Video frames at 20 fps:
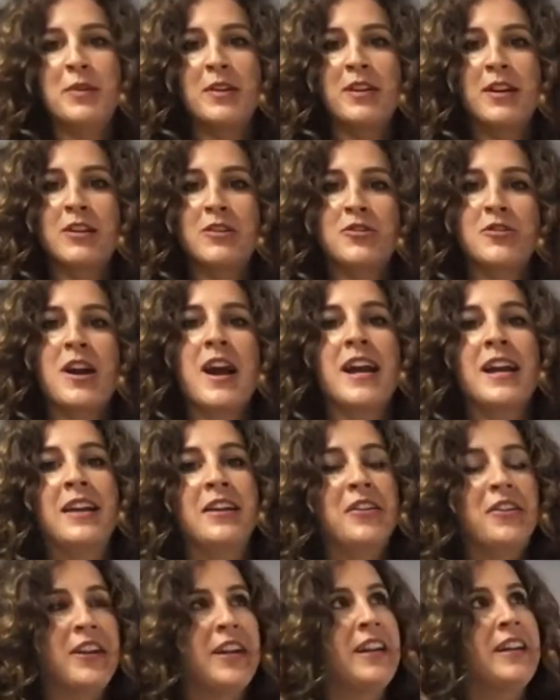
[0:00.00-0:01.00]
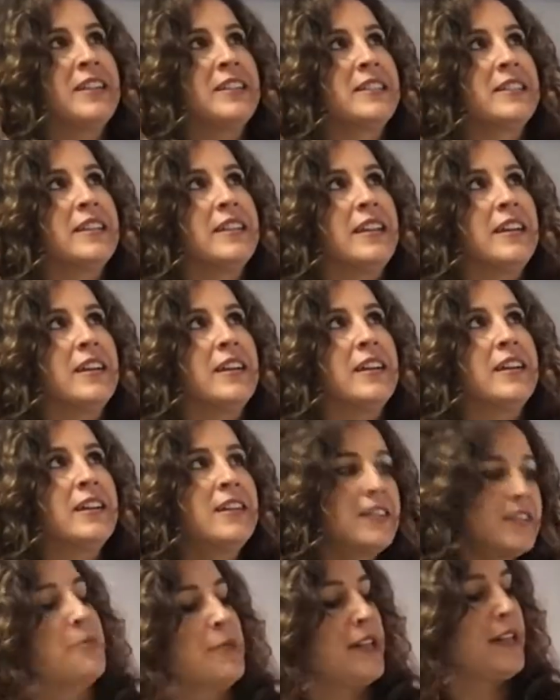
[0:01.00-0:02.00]
put our dry ingredients in
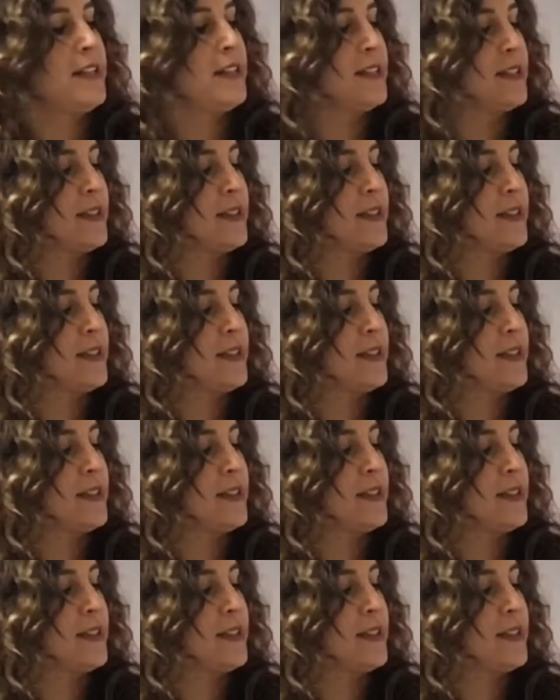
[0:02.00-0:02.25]
here. We need